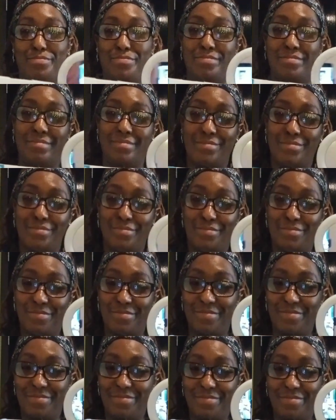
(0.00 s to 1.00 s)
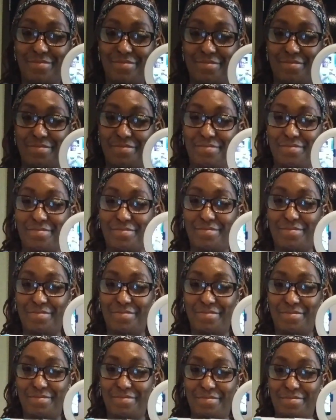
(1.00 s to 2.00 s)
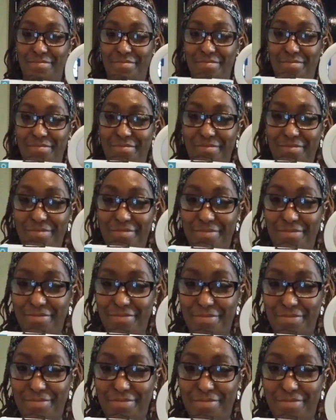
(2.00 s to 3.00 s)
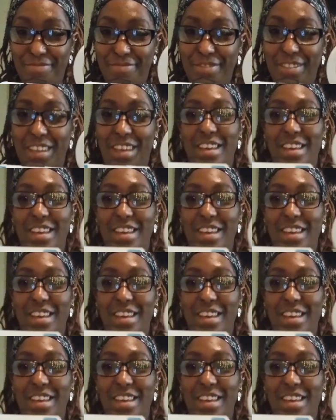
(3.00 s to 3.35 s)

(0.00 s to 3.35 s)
Nobody speaks.